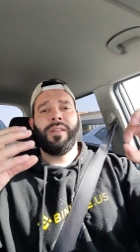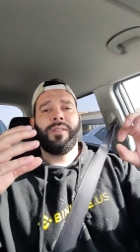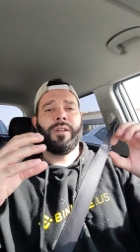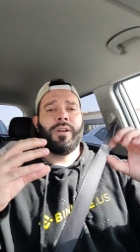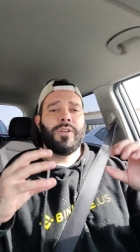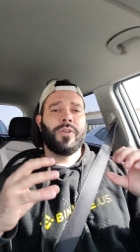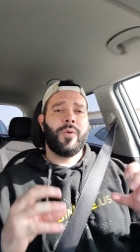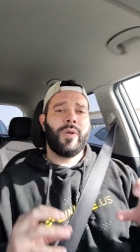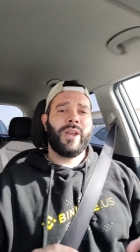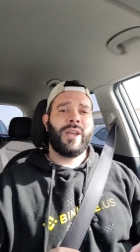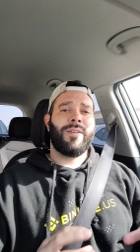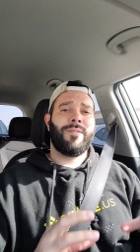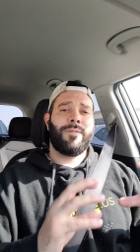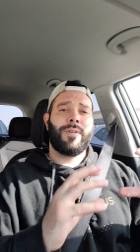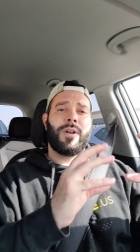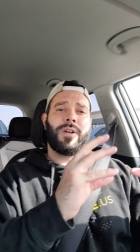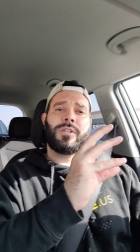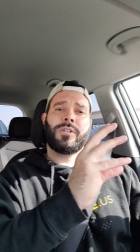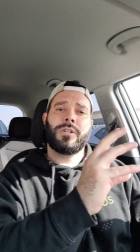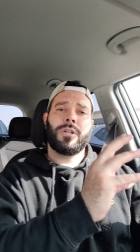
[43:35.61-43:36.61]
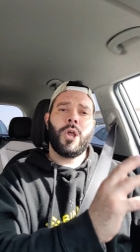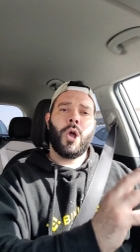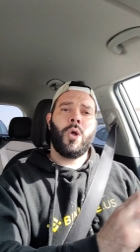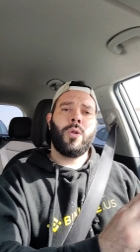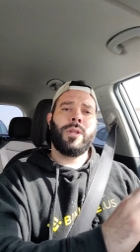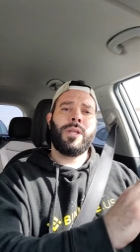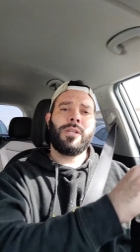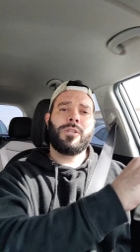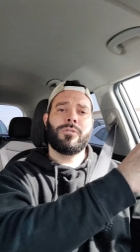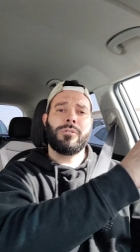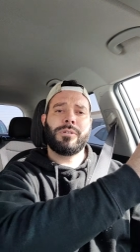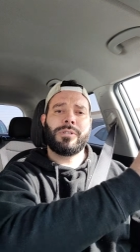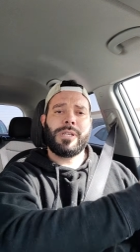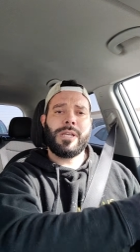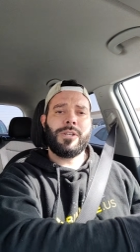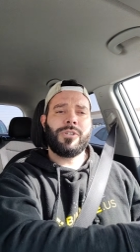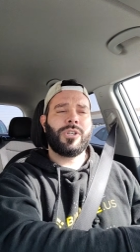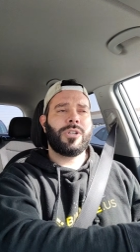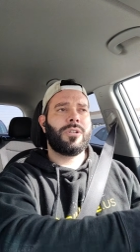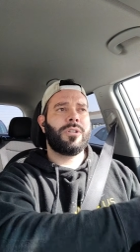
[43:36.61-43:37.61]
They're doing it very slowly,
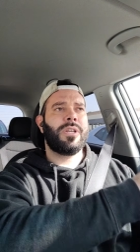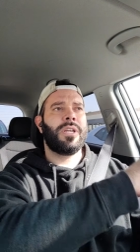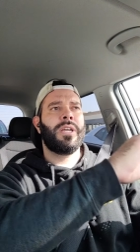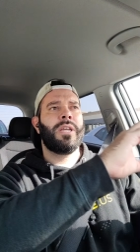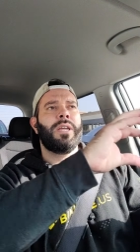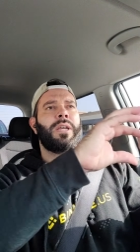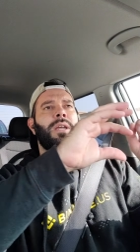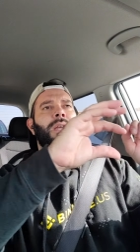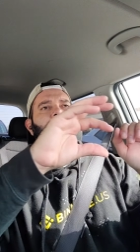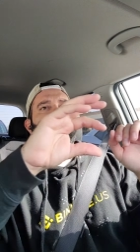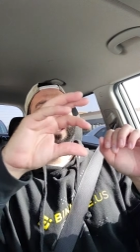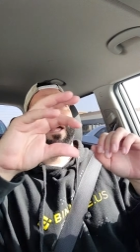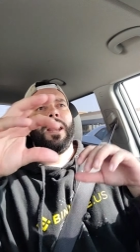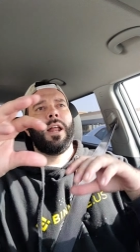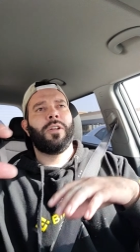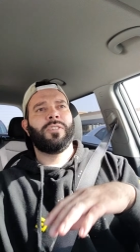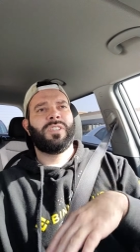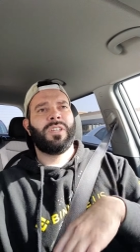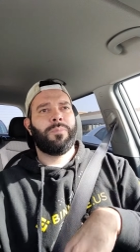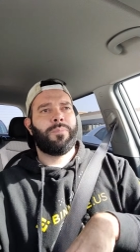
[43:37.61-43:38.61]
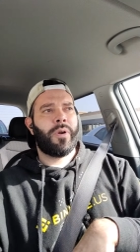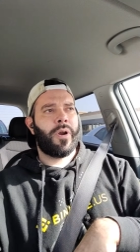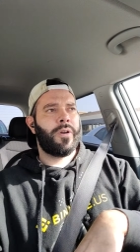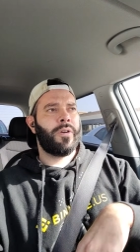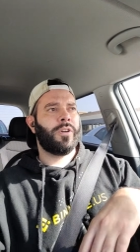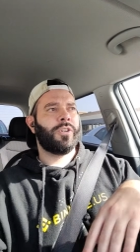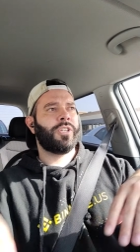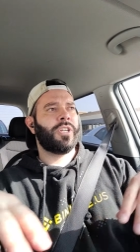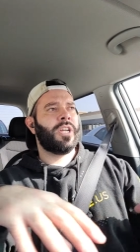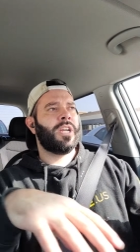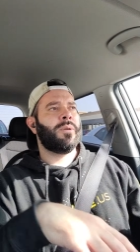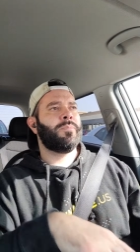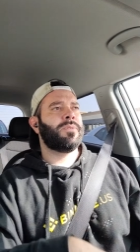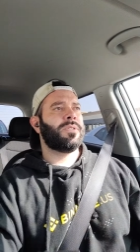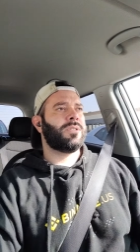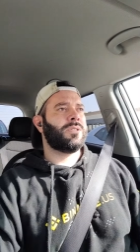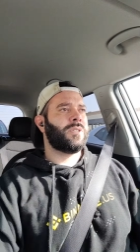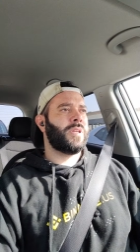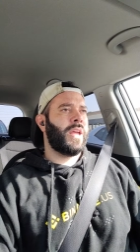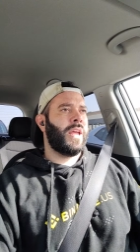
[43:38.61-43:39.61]
strategically, announcing
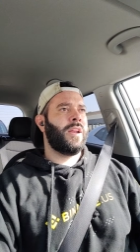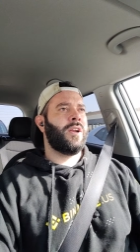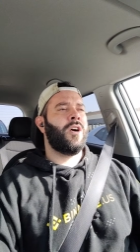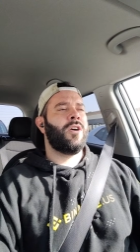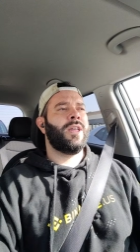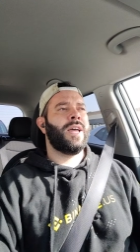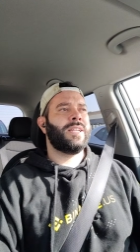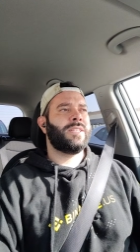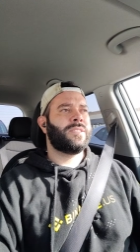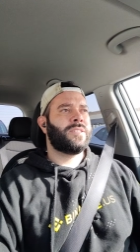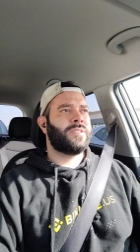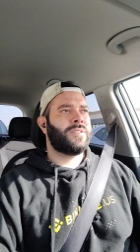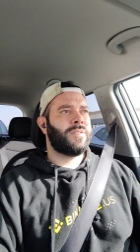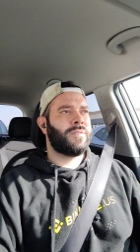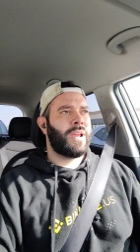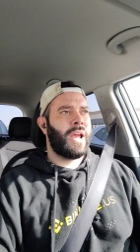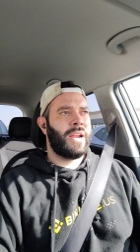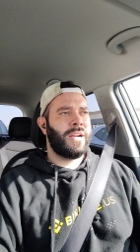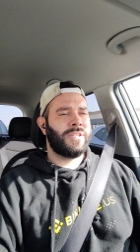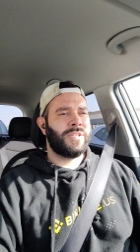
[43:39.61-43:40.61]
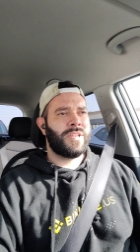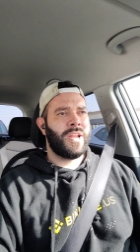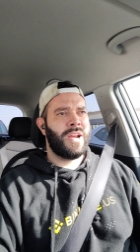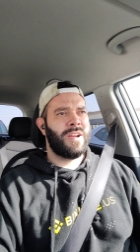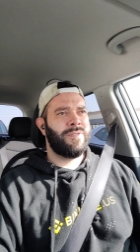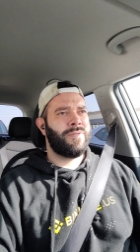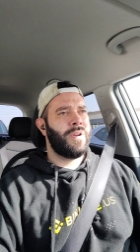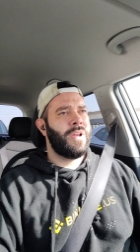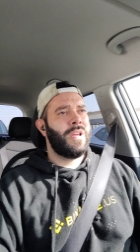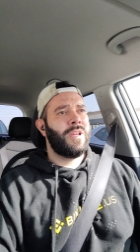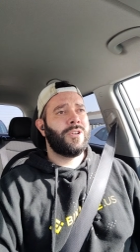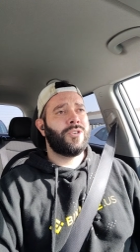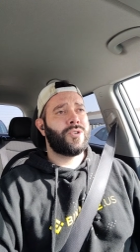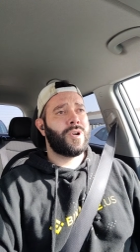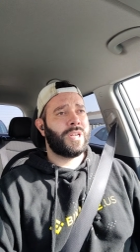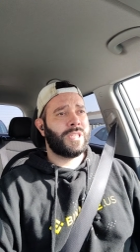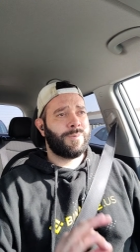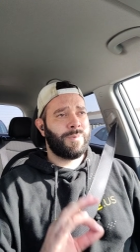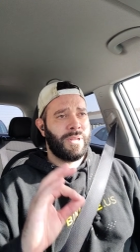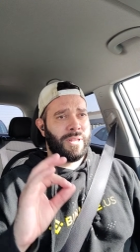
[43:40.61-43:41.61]
partnerships and all that kind of stuff.
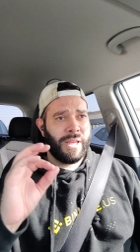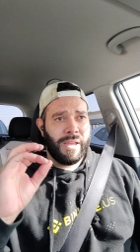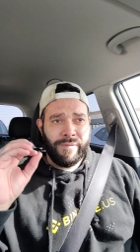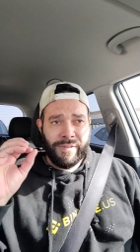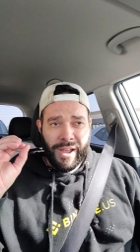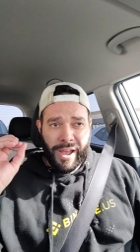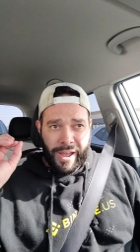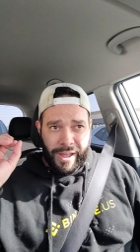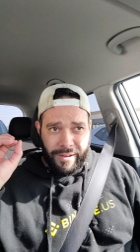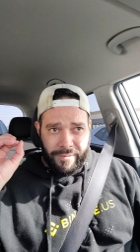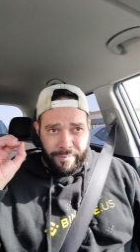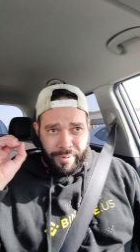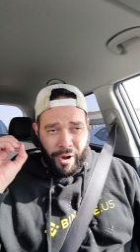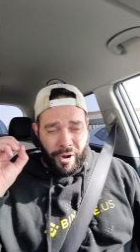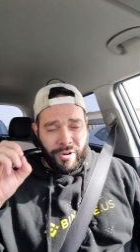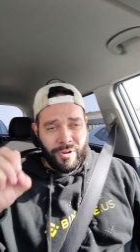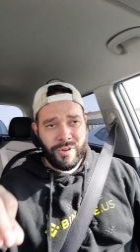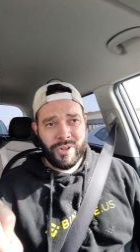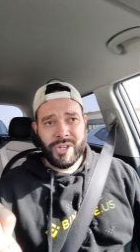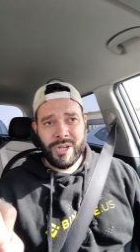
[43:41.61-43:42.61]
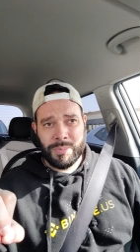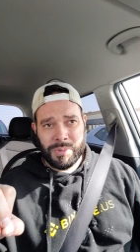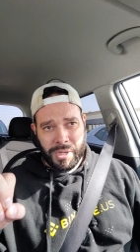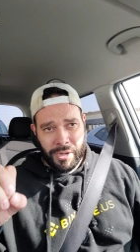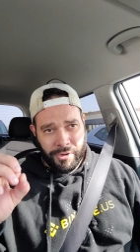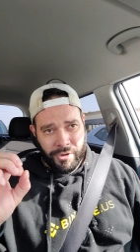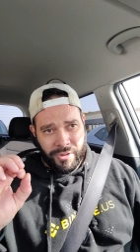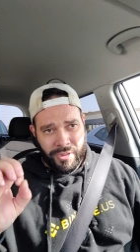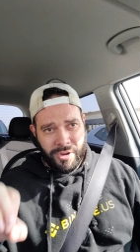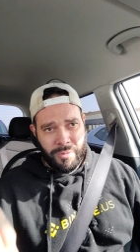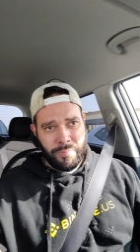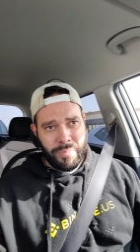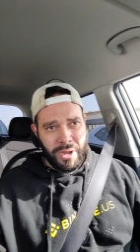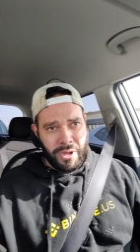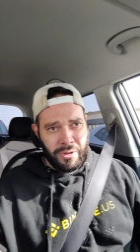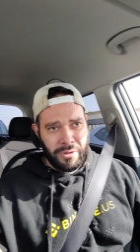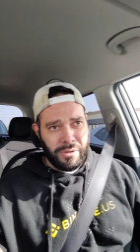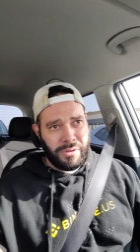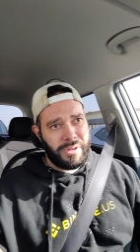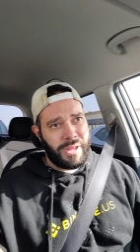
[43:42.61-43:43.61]
Trust me, they've got partnerships under their
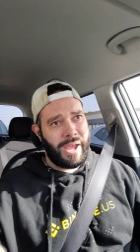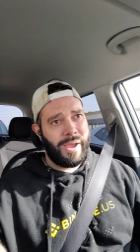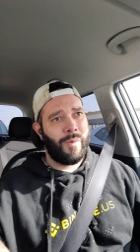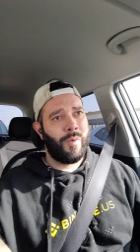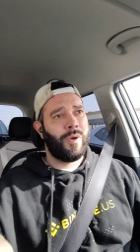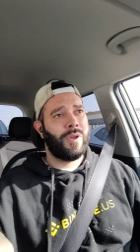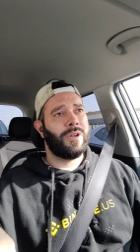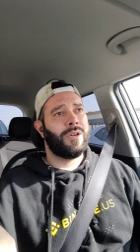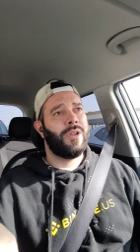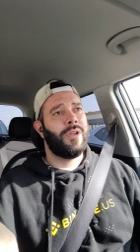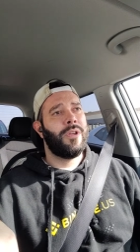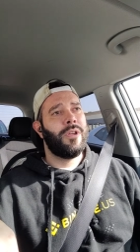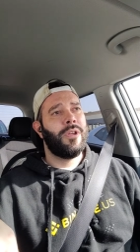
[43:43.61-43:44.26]
belt that would,